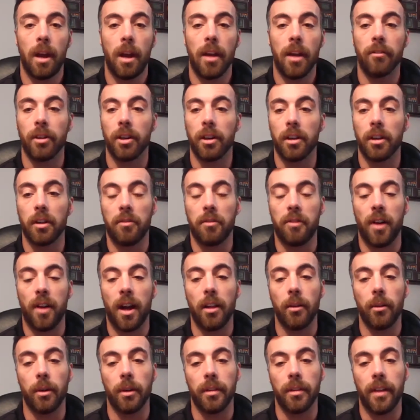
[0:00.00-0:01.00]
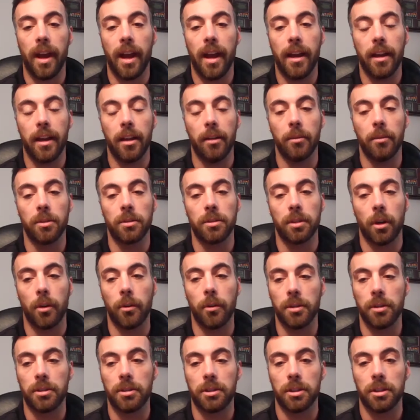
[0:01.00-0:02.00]
And really following that, it was
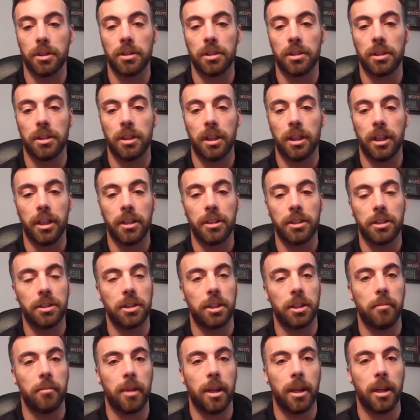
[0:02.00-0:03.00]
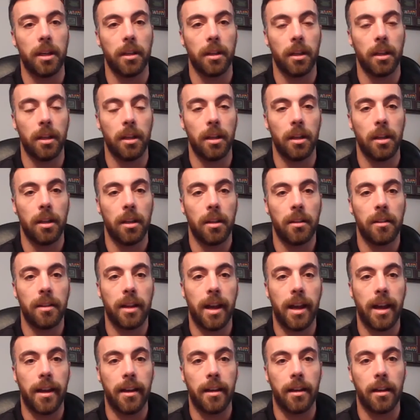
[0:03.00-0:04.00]
always just an itch in me
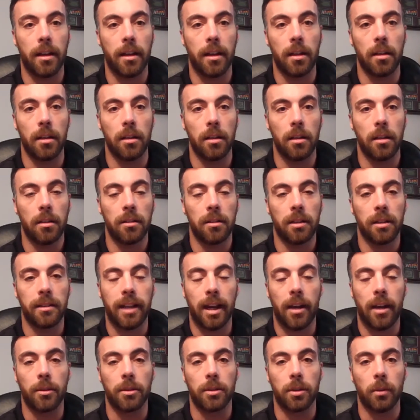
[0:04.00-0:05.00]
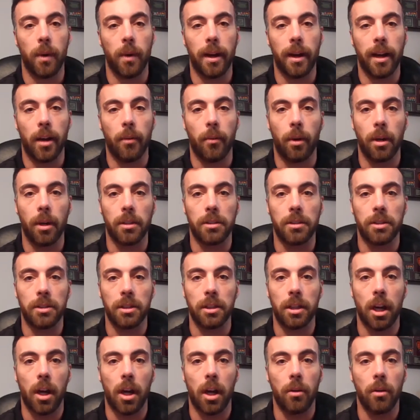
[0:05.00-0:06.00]
that that was the way I wanted to
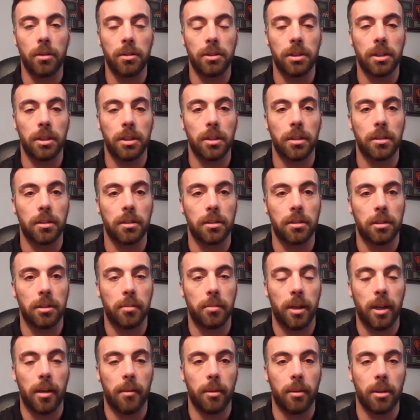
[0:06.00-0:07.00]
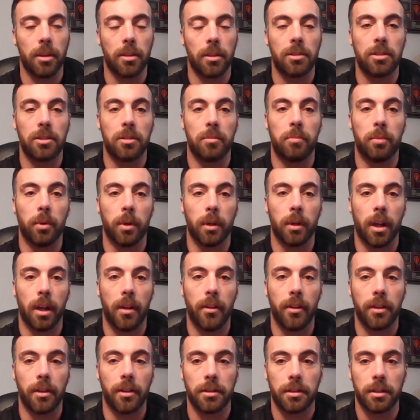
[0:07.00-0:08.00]
go, to be able to support
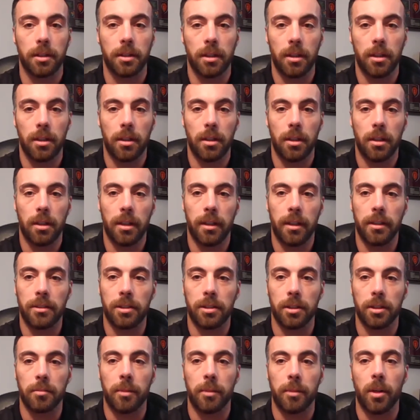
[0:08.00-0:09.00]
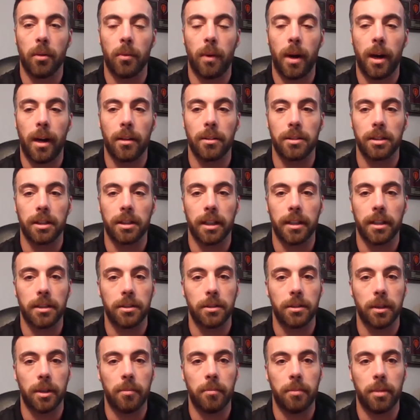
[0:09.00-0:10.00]
others. And it took me a while to get
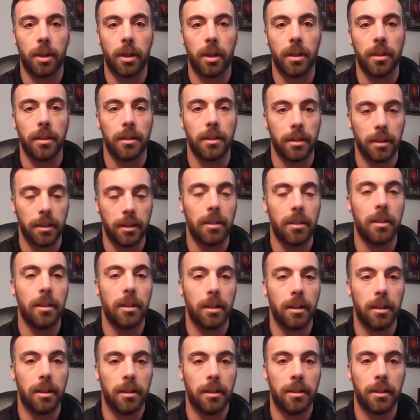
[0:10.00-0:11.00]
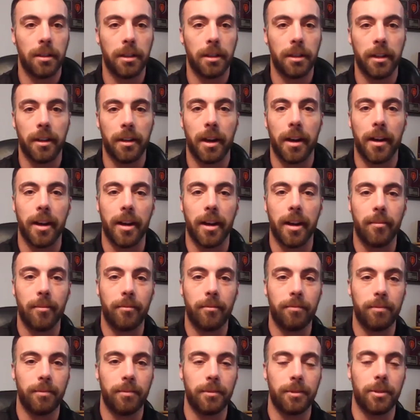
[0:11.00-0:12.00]
to it, but here I am
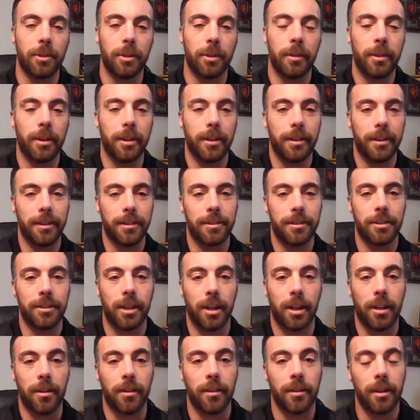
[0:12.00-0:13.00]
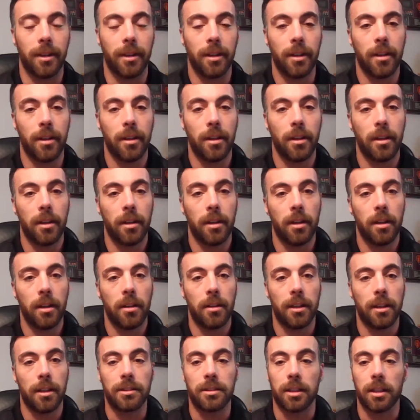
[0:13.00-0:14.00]
doing it. So
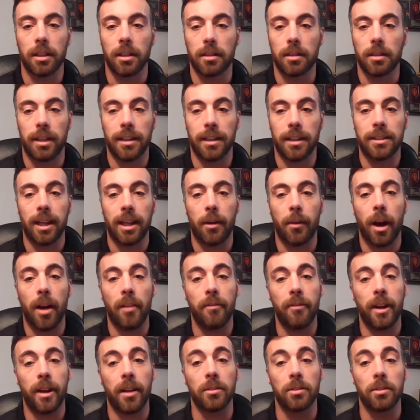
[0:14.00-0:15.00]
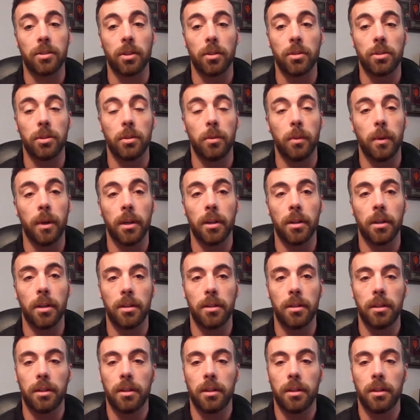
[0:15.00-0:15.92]
that's how I found social work,